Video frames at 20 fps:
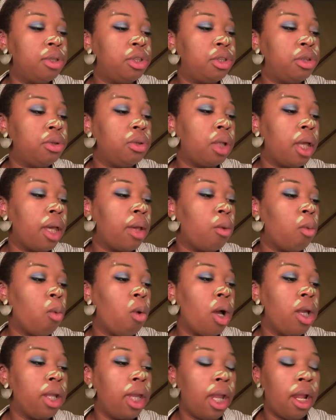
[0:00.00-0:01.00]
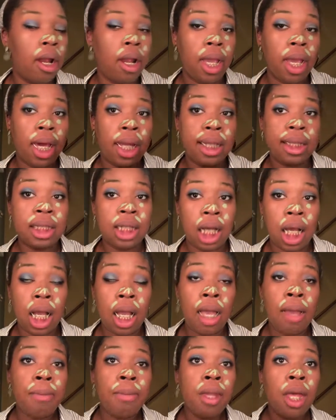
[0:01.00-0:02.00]
do like one area at a
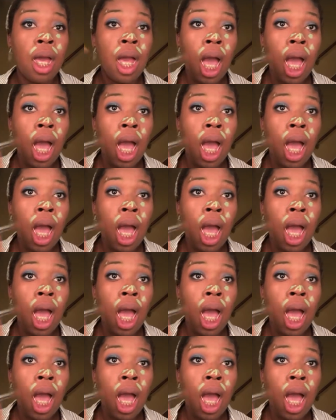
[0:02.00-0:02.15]
time.